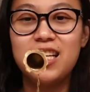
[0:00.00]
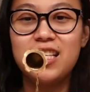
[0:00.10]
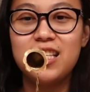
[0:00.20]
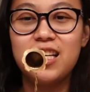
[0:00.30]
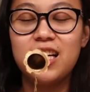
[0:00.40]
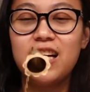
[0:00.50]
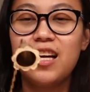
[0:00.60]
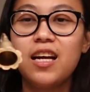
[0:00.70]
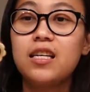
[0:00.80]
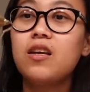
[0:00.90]
is it.
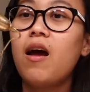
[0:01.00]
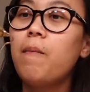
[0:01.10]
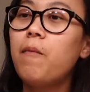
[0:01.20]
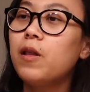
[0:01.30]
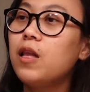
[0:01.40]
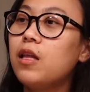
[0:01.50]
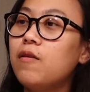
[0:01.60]
So I bought it